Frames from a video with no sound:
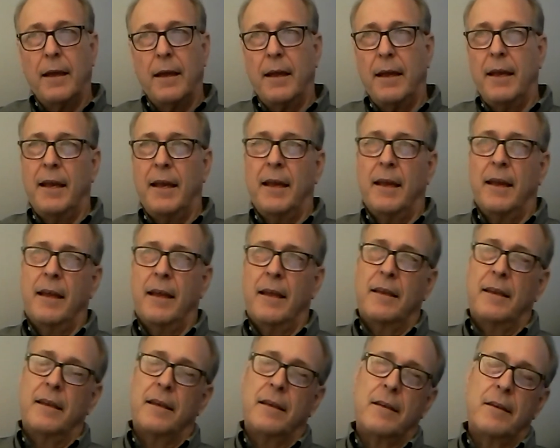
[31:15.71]

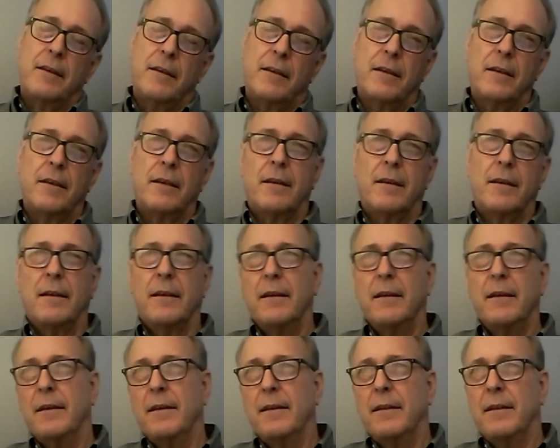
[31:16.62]
And
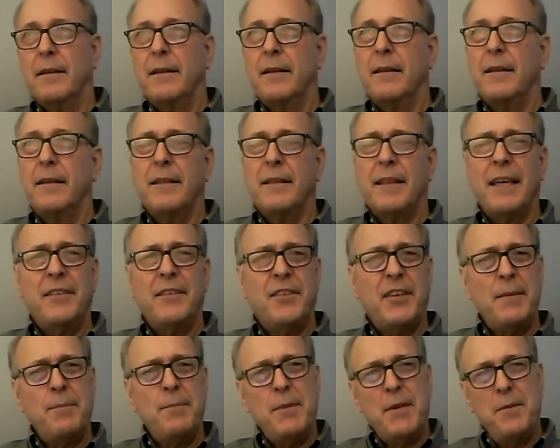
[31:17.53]
they
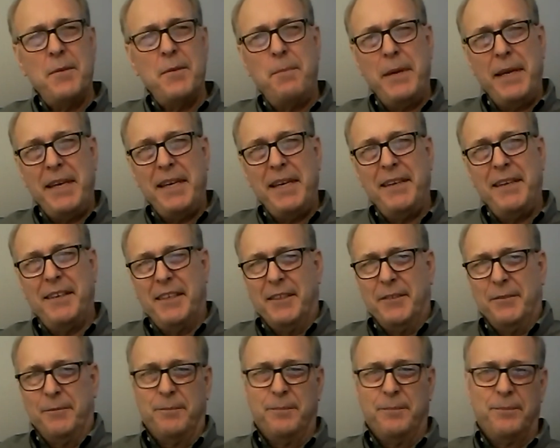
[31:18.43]
seemed to be
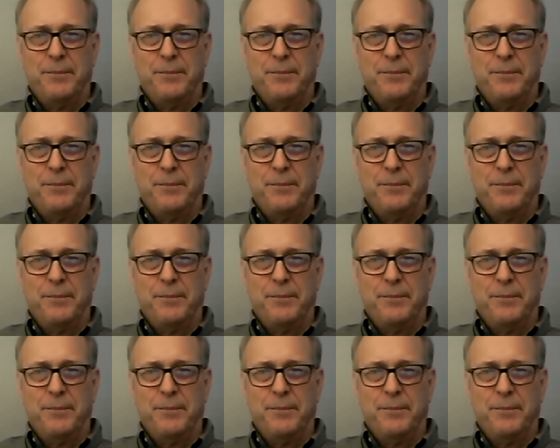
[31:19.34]
a